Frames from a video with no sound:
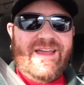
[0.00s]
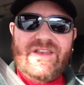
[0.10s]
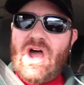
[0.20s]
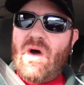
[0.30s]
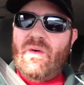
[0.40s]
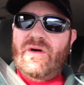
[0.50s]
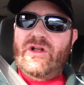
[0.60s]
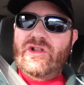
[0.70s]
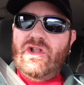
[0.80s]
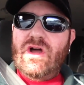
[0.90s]
No,
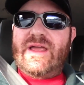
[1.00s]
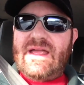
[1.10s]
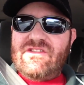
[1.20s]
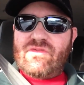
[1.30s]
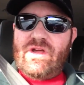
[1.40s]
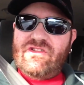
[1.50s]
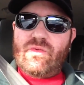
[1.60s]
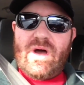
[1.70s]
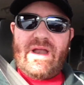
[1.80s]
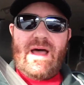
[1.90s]
look each
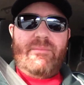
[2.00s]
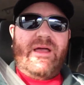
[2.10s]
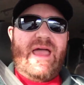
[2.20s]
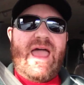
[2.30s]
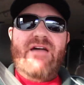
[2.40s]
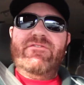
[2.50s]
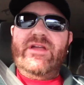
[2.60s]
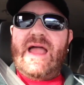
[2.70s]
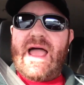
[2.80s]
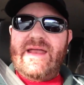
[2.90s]
one up.
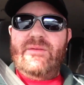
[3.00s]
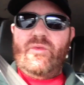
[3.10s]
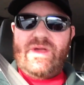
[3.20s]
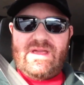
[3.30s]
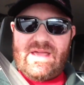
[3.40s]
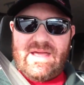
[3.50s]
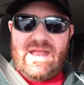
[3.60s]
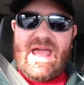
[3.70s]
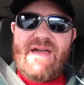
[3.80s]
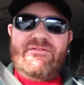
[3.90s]
Every item we get,
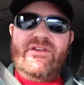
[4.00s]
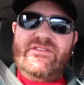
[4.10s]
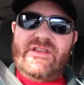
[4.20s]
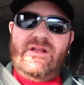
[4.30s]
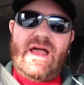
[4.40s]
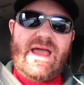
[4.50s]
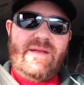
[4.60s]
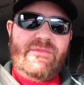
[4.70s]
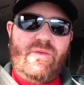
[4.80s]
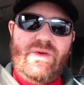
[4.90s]
every single
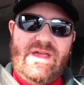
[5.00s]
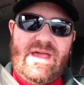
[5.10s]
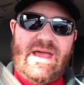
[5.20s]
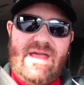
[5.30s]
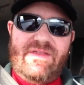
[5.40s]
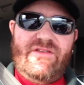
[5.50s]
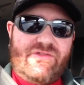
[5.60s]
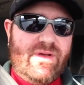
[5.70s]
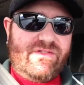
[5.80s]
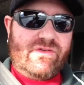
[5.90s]
item that we get at
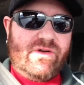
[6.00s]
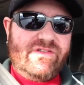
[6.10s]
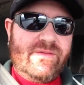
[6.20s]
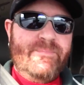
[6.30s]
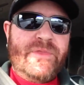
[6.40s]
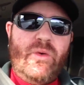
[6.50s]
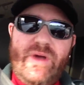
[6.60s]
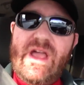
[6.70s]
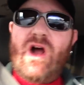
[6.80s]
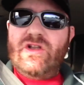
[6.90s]
these thrift stores,
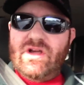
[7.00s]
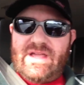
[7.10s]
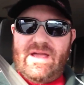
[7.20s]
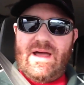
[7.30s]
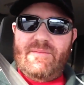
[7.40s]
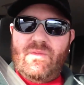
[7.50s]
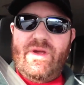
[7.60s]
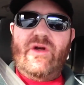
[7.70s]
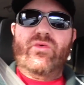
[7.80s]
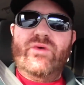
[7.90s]
we are looking up.
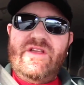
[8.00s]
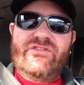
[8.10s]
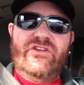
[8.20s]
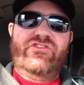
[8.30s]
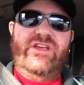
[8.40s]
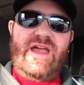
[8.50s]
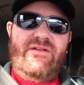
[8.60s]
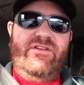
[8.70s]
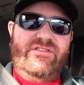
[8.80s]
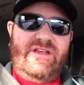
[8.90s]
We are researching
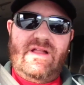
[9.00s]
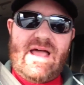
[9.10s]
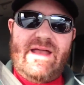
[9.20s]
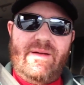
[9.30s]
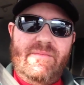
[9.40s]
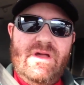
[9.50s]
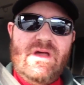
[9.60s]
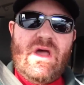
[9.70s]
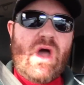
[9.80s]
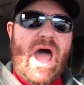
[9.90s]
every single item.
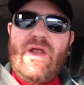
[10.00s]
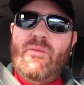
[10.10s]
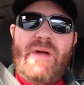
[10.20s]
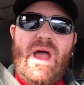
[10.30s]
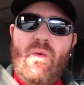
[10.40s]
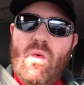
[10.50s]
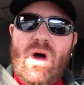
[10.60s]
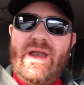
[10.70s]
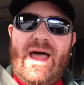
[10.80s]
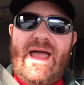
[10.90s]
I don't buy
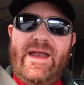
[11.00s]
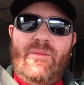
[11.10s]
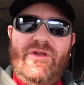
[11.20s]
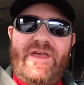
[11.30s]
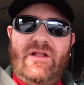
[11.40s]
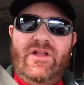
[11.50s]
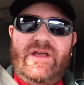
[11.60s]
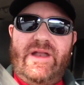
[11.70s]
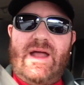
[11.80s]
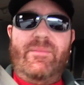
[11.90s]
one item without
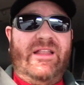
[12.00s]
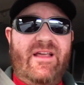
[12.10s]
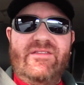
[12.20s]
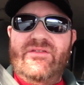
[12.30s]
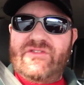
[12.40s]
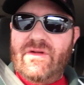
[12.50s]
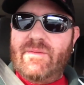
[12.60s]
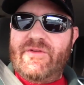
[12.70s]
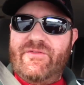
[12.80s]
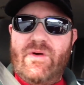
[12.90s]
looking it up, unless I've sold
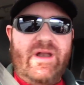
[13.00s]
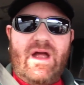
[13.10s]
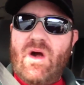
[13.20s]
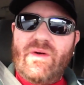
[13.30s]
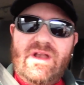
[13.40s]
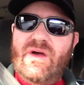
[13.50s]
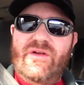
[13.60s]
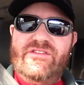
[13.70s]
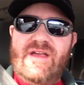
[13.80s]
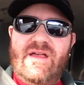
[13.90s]
it before and I already know
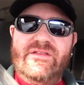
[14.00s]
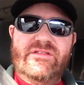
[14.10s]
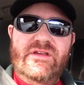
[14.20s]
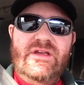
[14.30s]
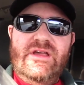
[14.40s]
it sells.